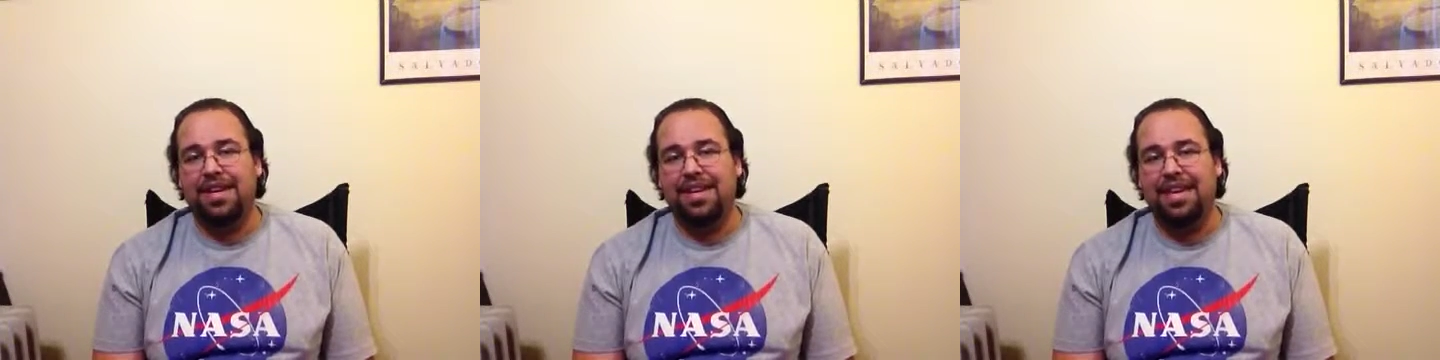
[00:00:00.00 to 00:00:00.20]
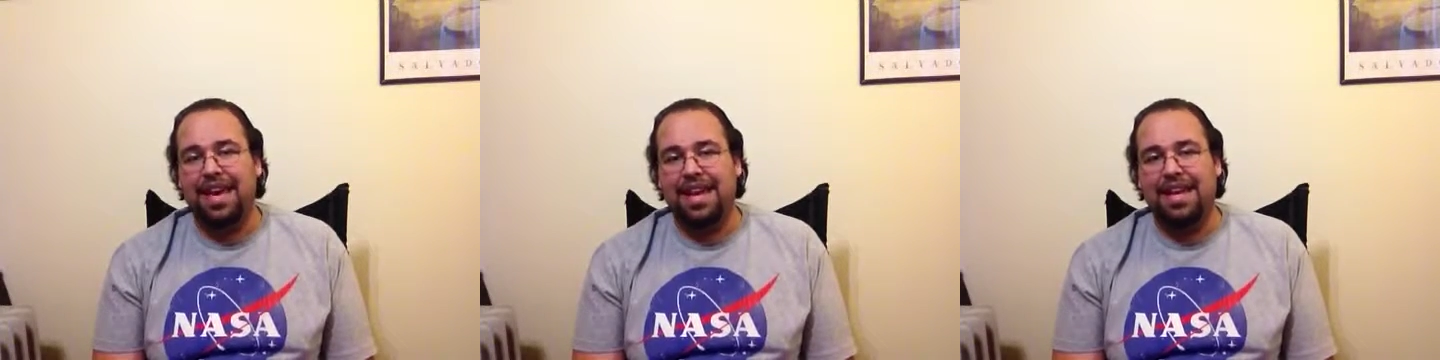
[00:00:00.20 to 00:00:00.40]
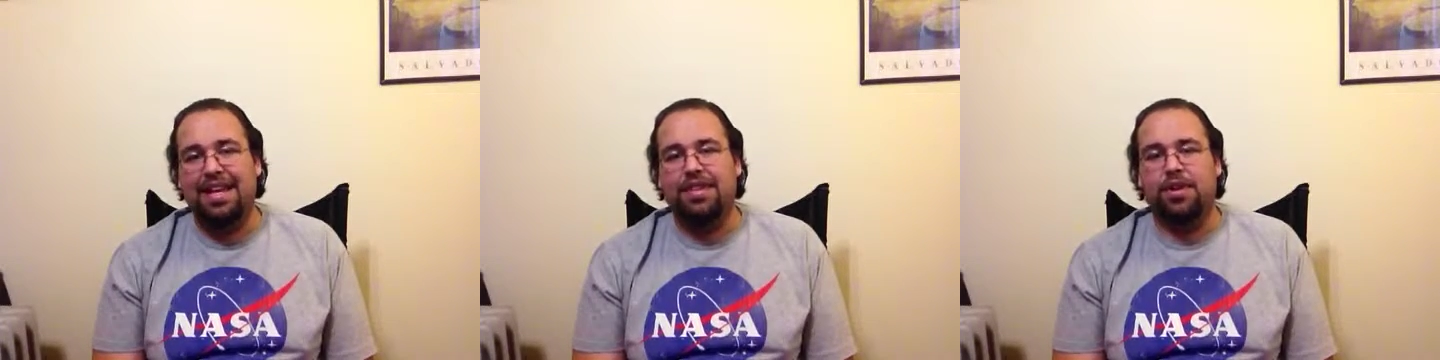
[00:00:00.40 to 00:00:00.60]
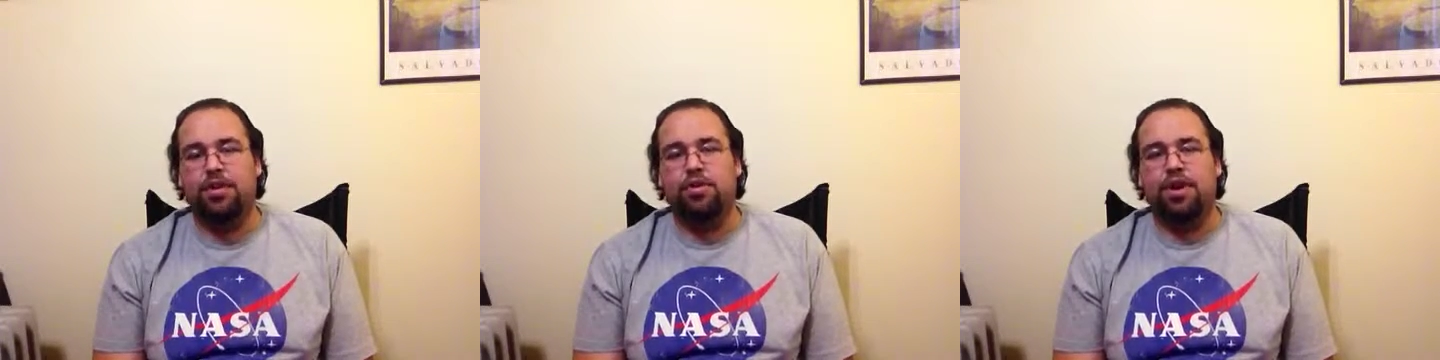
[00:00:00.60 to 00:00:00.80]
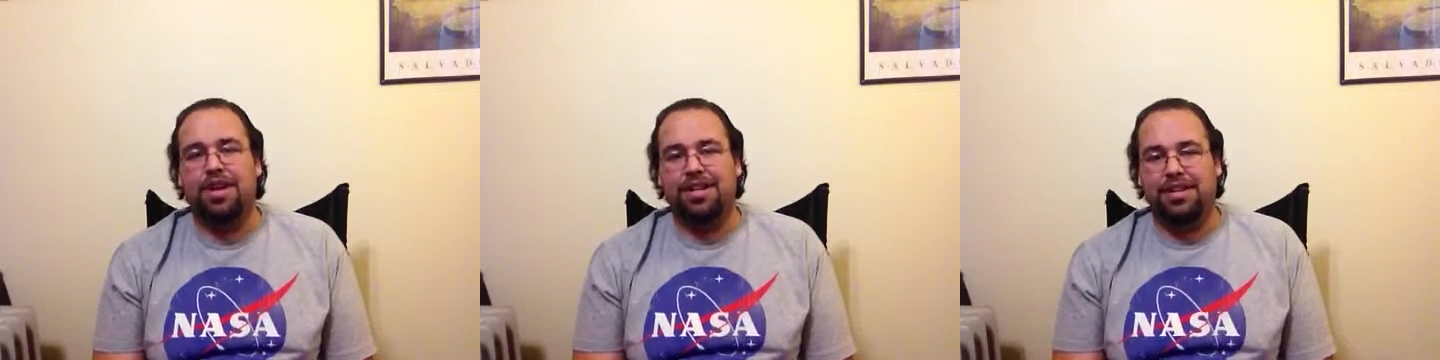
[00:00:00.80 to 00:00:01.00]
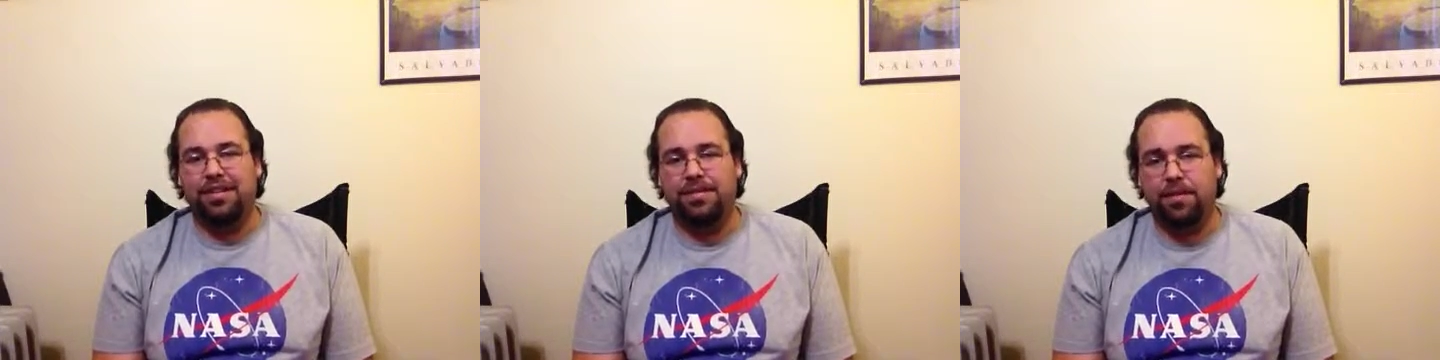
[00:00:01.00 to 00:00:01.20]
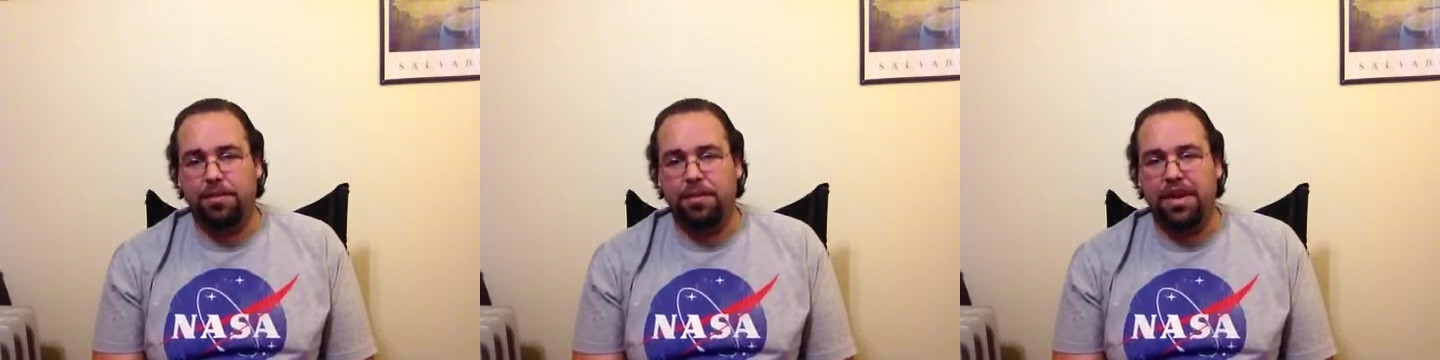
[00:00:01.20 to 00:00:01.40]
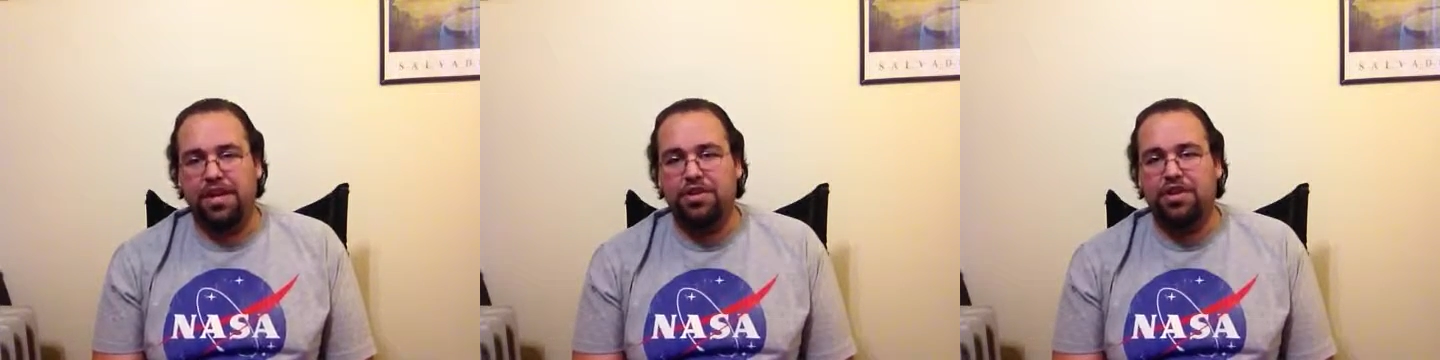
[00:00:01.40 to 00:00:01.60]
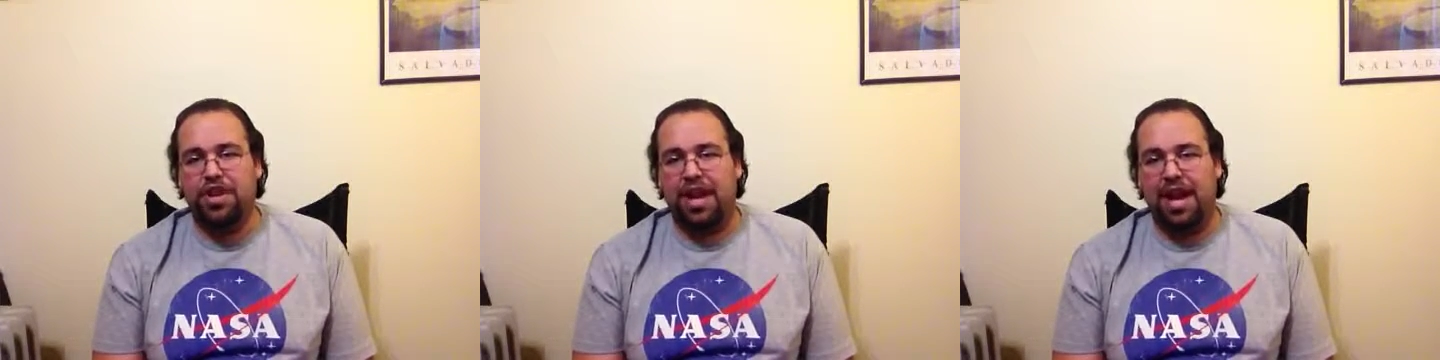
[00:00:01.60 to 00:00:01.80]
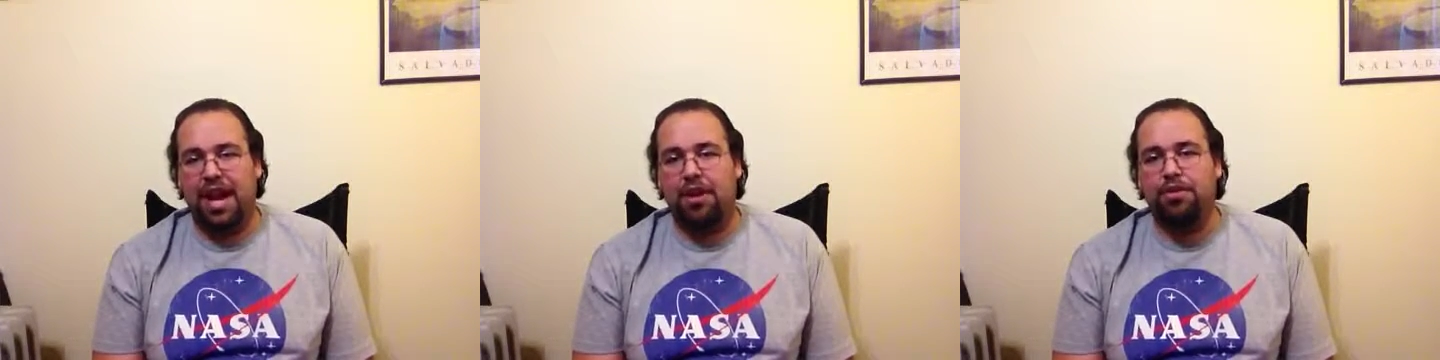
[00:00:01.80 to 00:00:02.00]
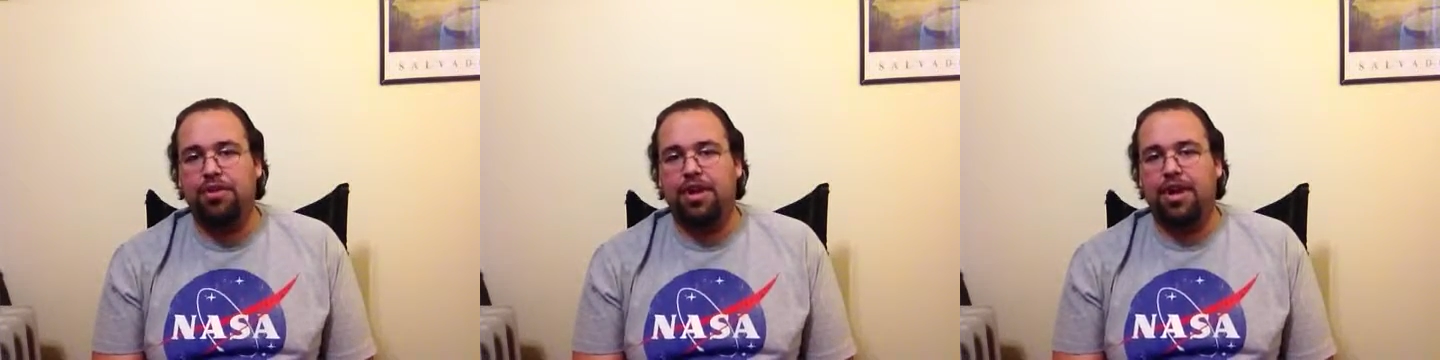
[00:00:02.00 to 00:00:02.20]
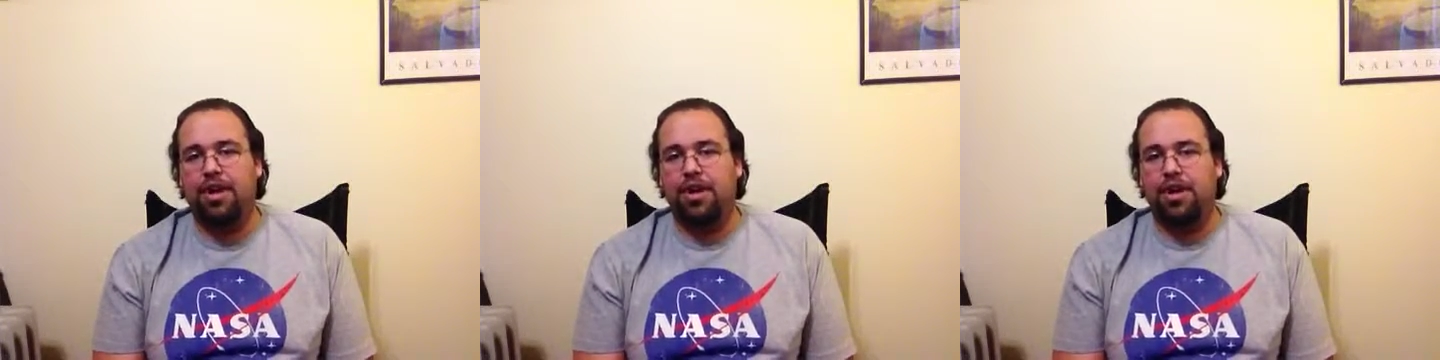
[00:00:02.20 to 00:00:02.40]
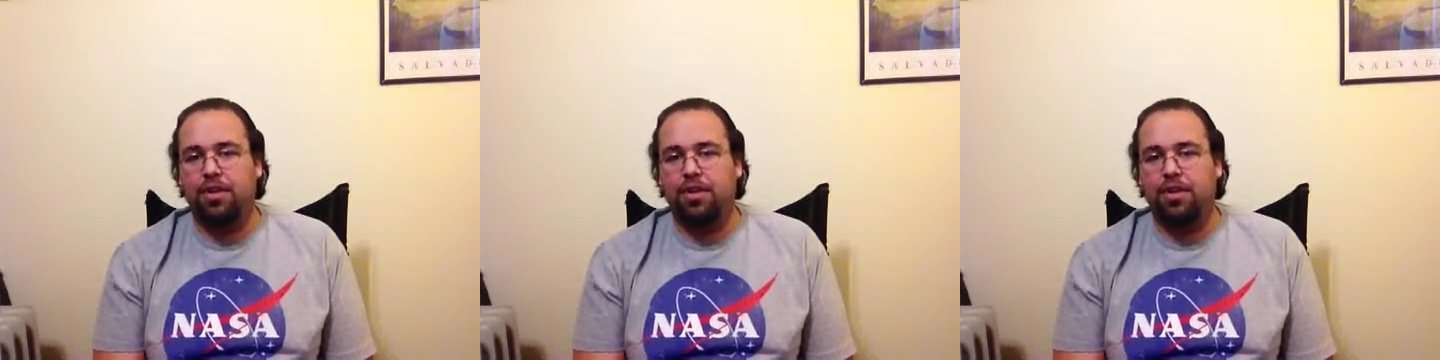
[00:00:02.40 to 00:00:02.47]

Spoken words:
getting the correct information out there